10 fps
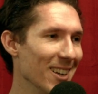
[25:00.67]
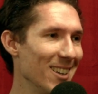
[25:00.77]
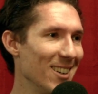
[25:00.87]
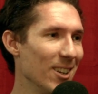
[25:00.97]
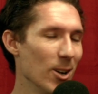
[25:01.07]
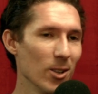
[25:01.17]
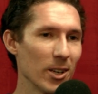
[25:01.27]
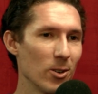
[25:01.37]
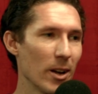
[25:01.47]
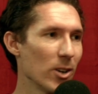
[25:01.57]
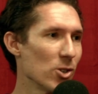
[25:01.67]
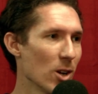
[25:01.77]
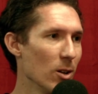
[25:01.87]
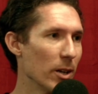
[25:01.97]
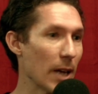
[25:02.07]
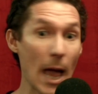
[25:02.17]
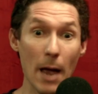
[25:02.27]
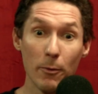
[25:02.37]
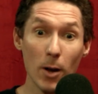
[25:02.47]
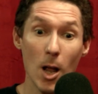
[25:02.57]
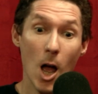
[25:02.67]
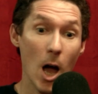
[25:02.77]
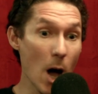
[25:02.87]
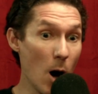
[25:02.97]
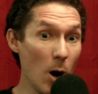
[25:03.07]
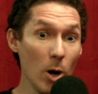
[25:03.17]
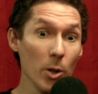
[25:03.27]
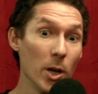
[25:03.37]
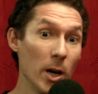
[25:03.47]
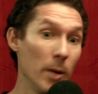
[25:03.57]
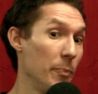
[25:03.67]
Like you know, like you're at a show, like every all the